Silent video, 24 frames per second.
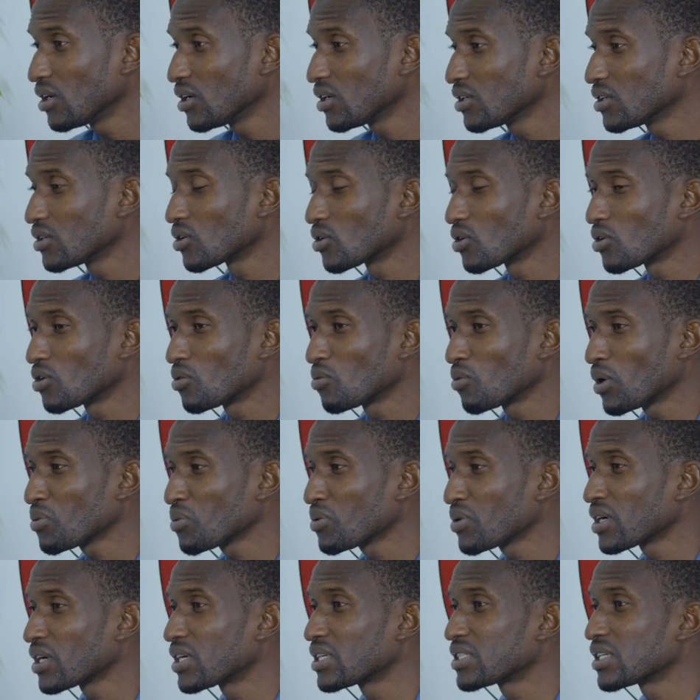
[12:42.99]
what
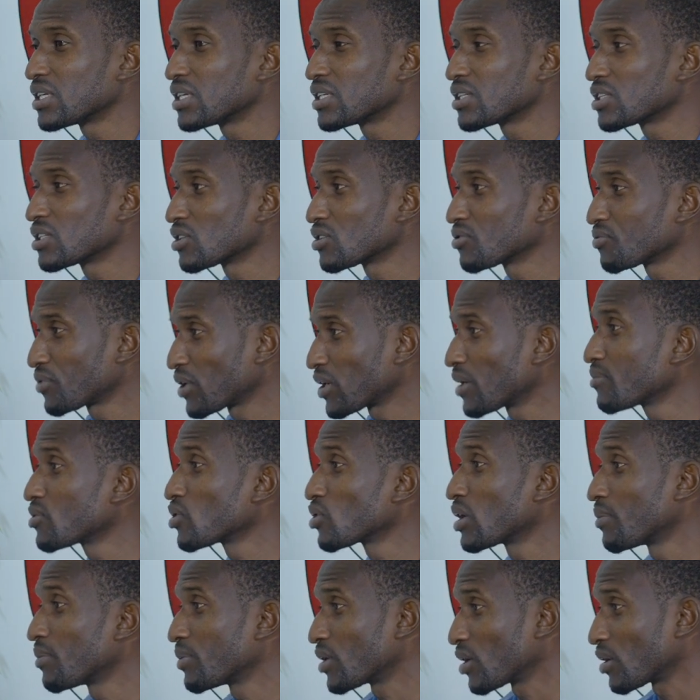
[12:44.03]
we can say is for them to
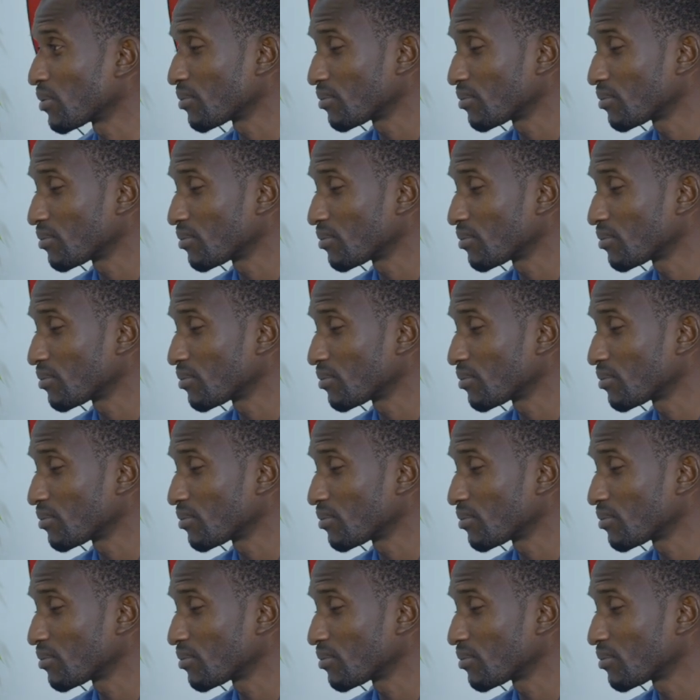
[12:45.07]
keep it up.